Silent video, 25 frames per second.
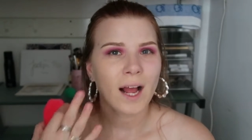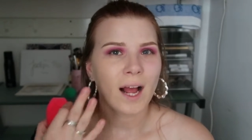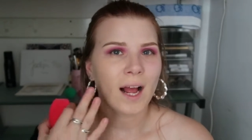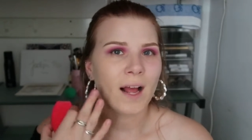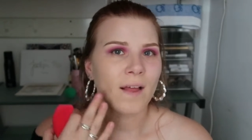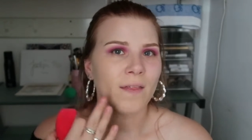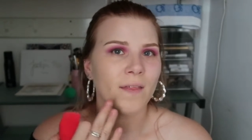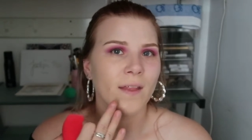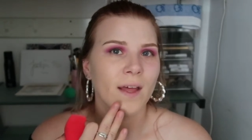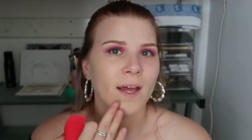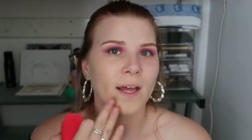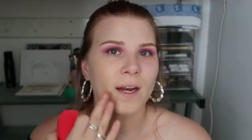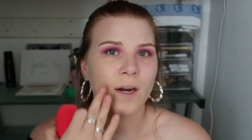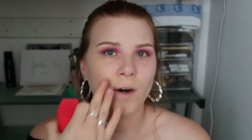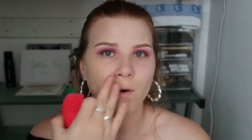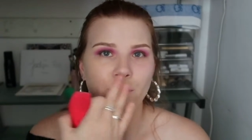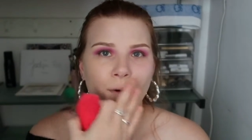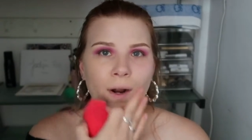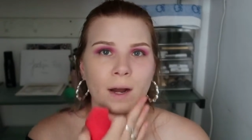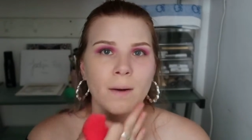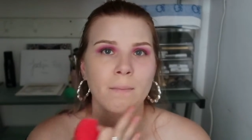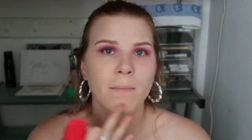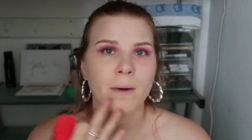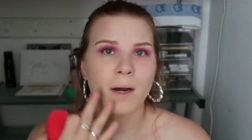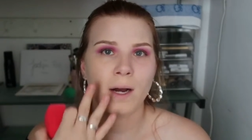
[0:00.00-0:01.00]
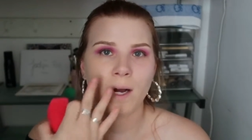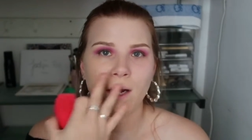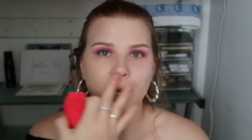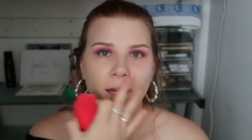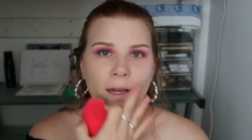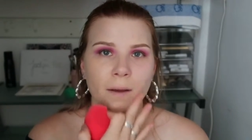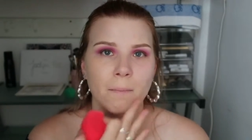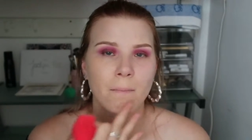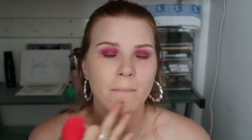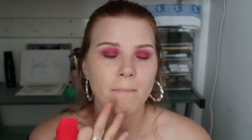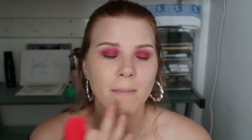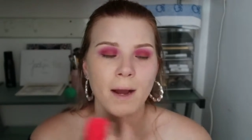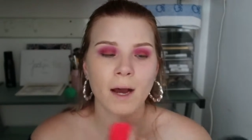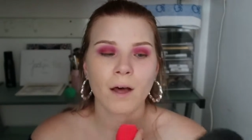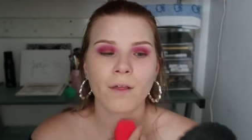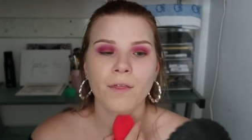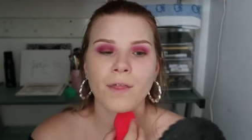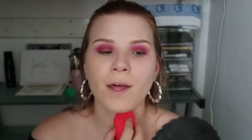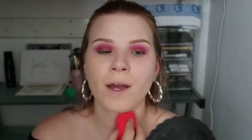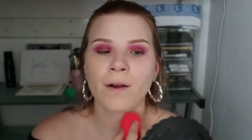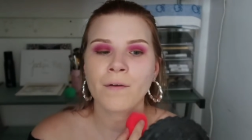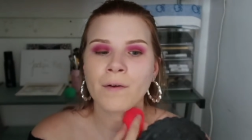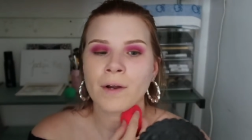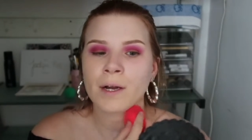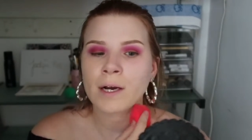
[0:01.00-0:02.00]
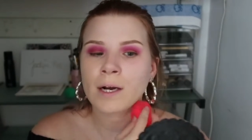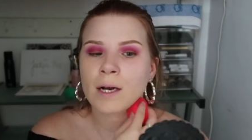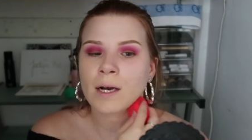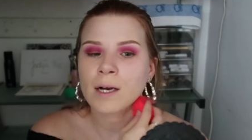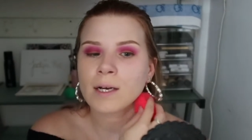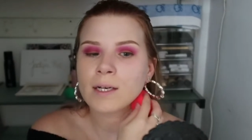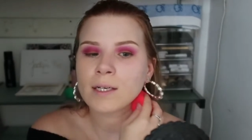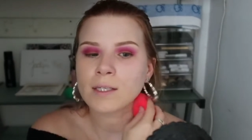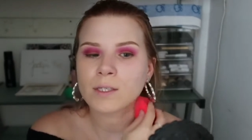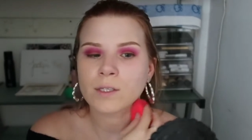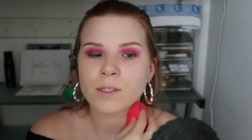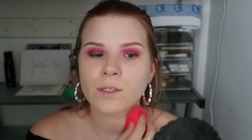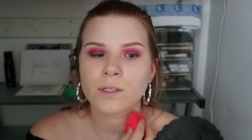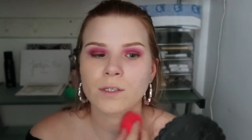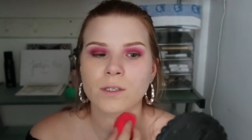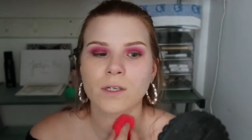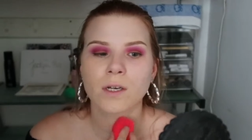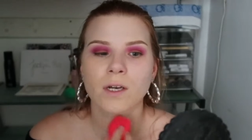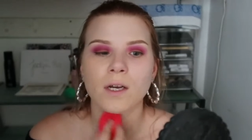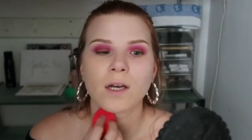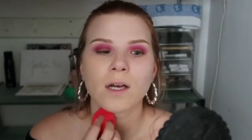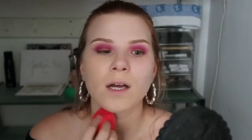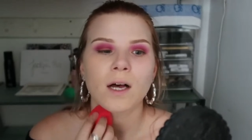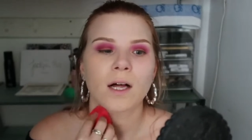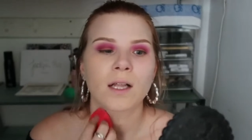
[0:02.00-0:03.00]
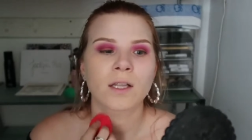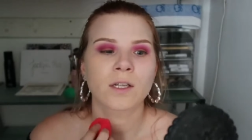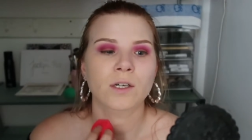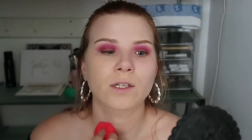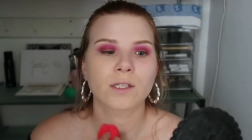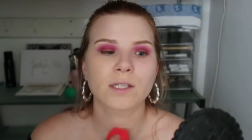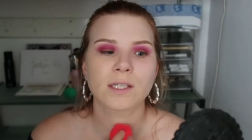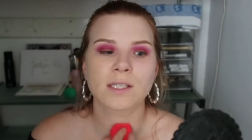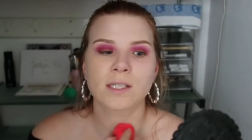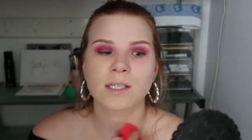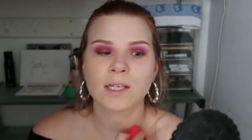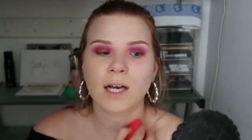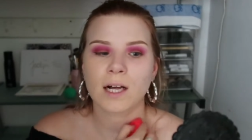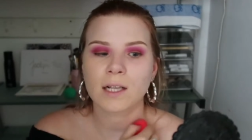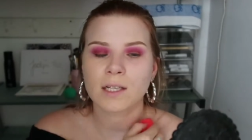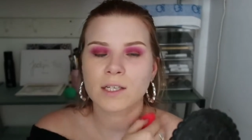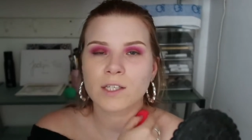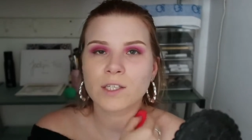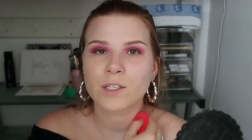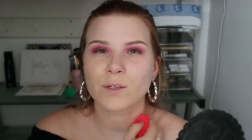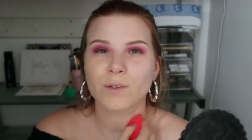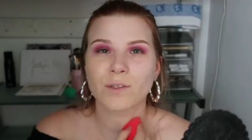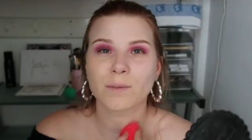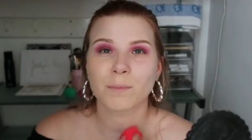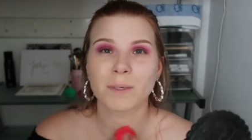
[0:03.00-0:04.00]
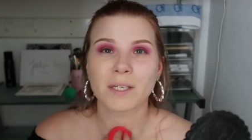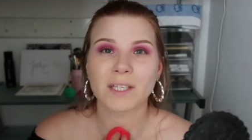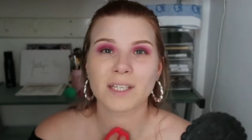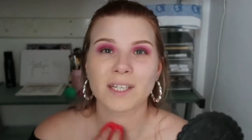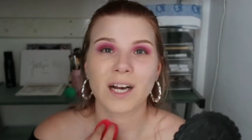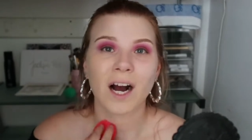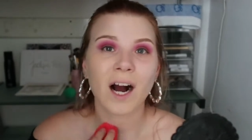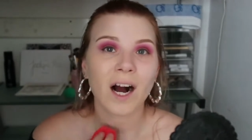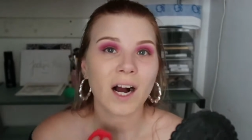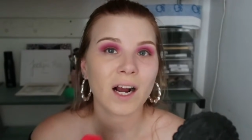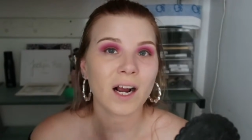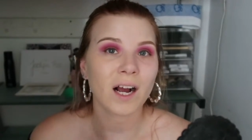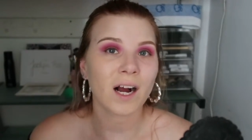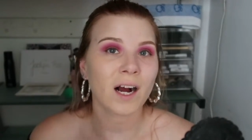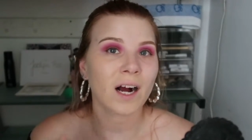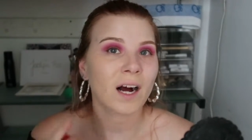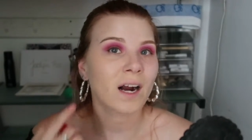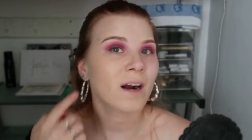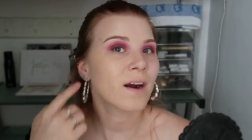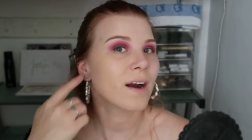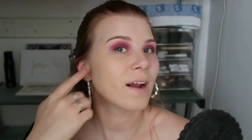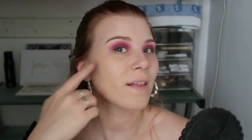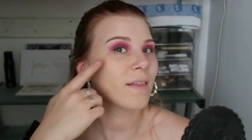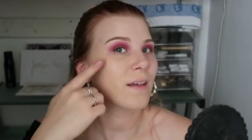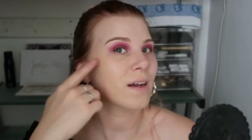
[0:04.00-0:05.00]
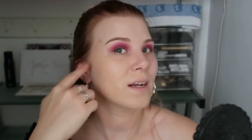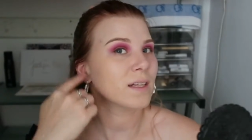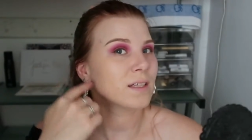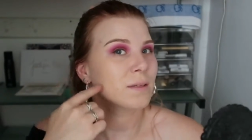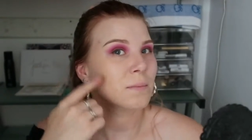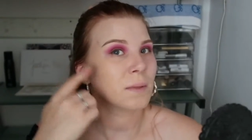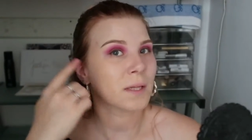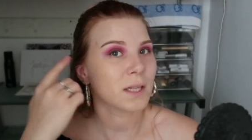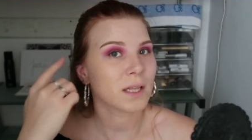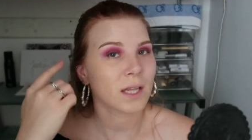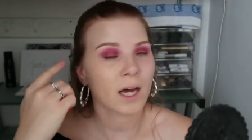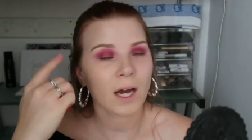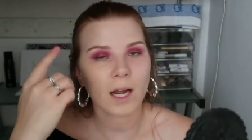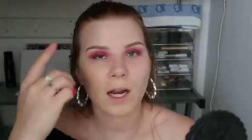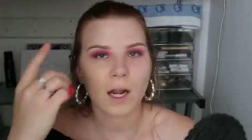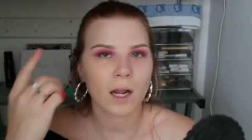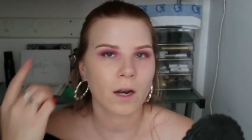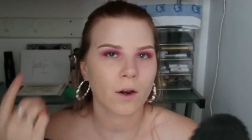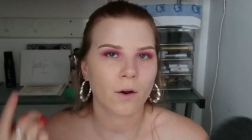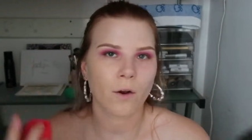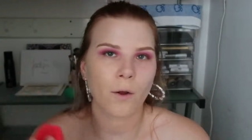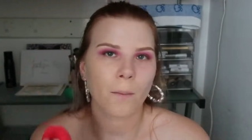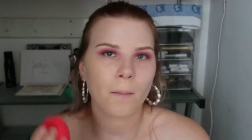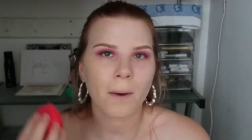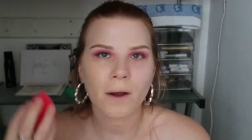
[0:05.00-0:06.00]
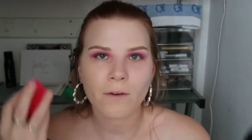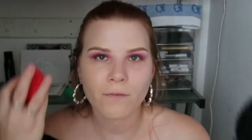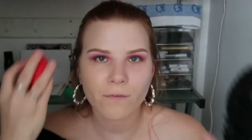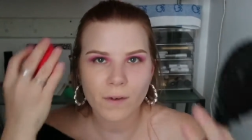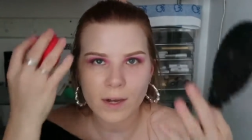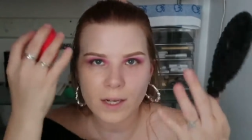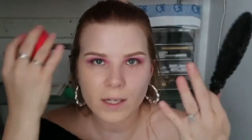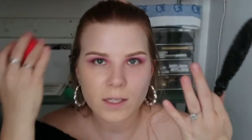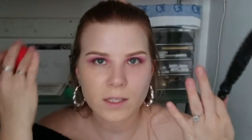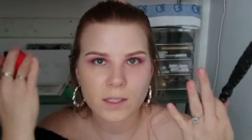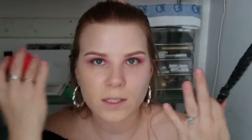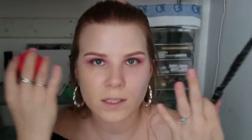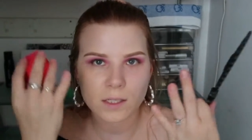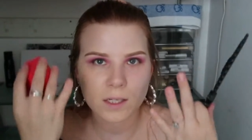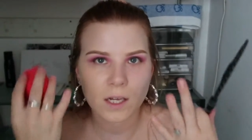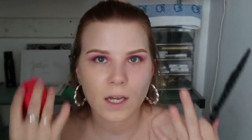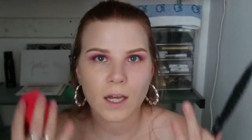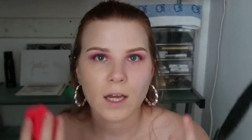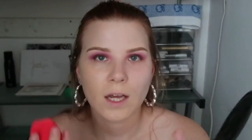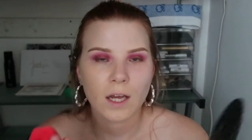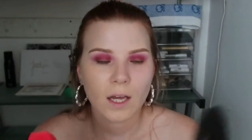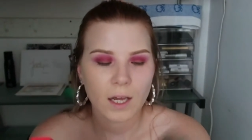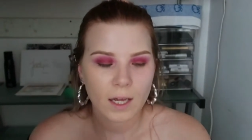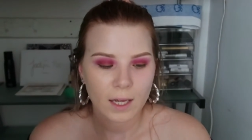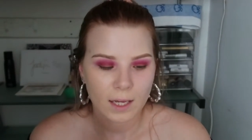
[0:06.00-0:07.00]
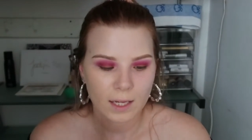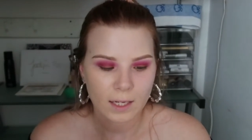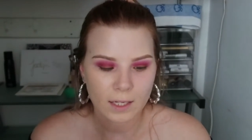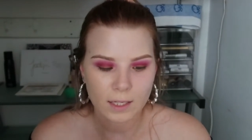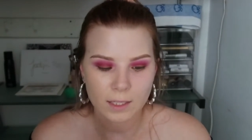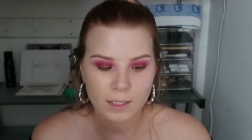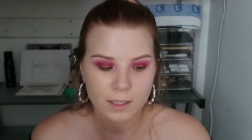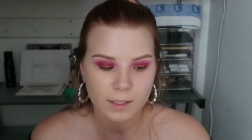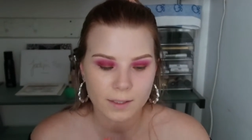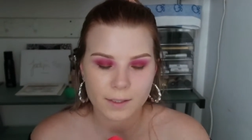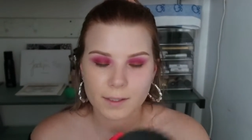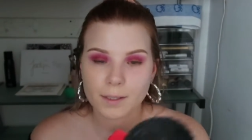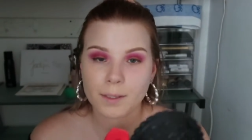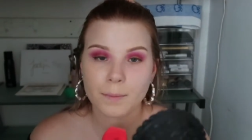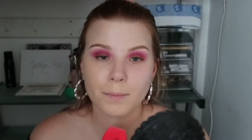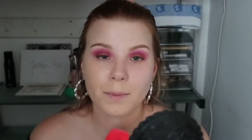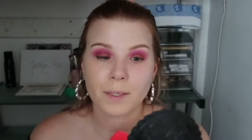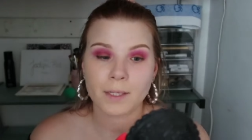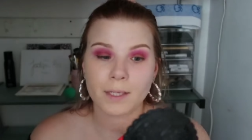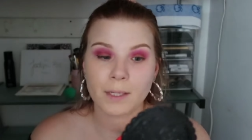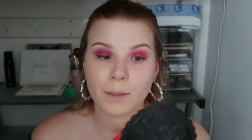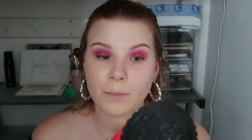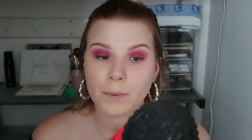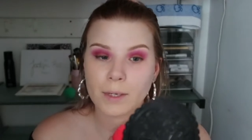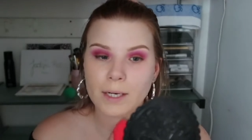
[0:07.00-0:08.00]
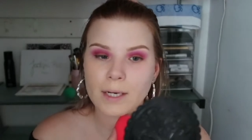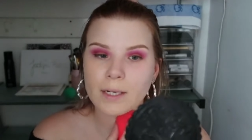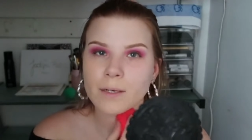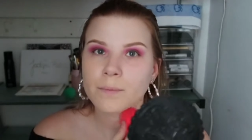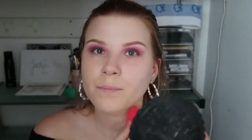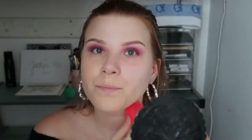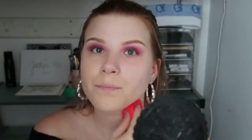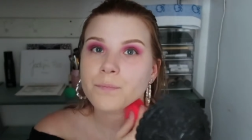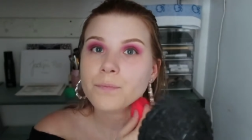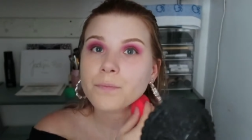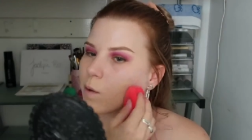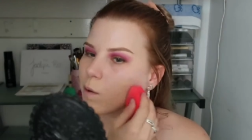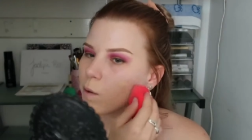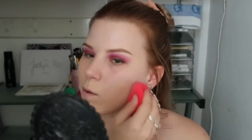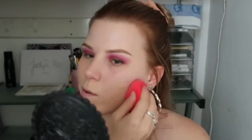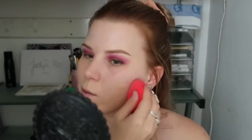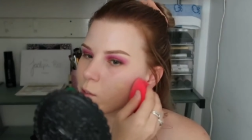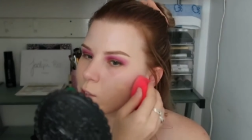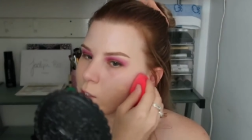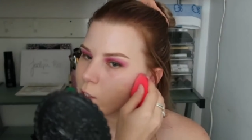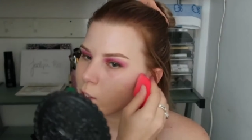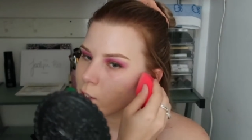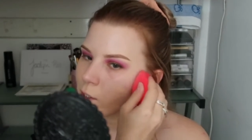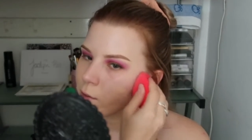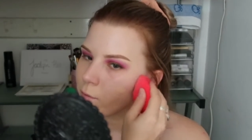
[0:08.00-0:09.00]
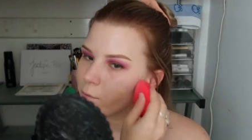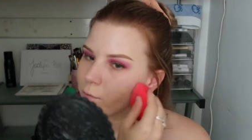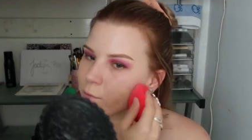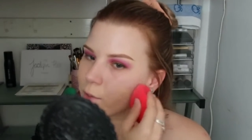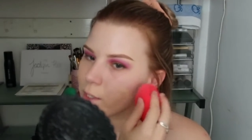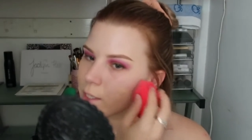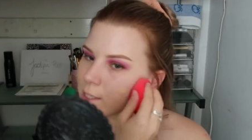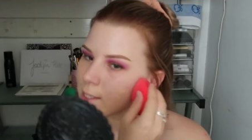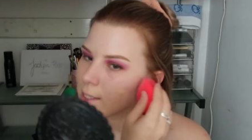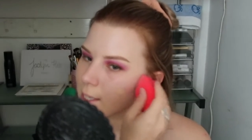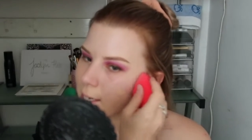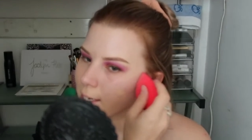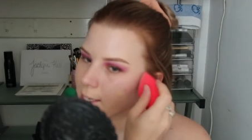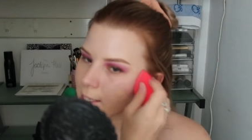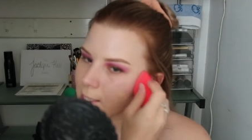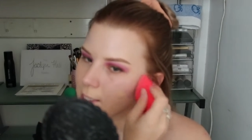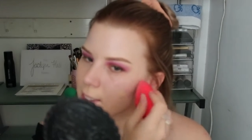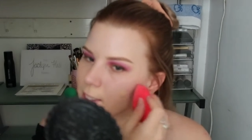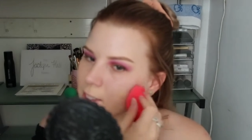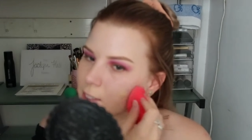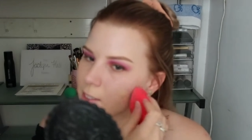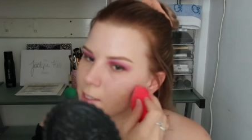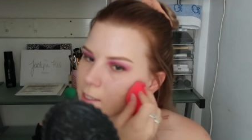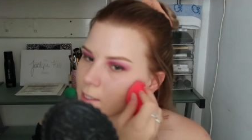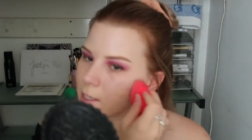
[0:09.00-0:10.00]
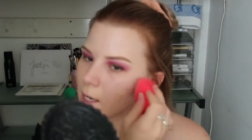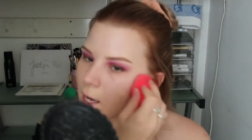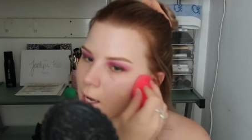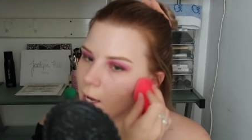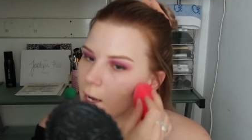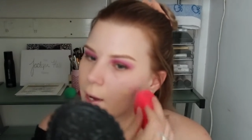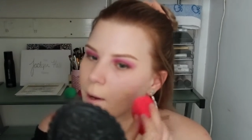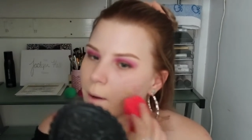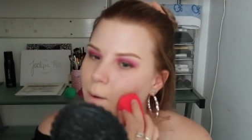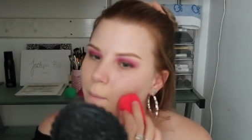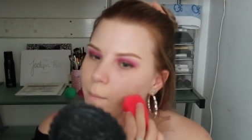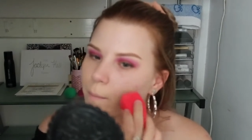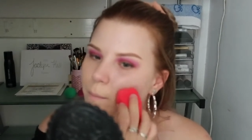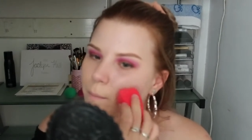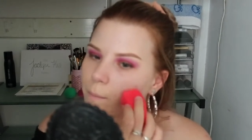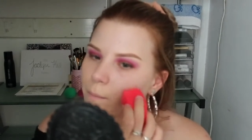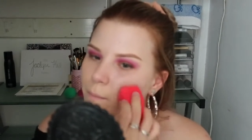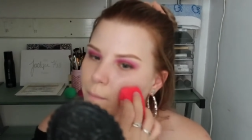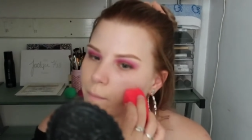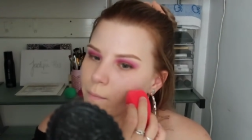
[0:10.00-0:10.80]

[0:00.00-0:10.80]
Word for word: and then around my mouth area it's a little discolored so it's a bit darker and then it's a bit light. I don't know, my face is completely weird. Also, really liking this um,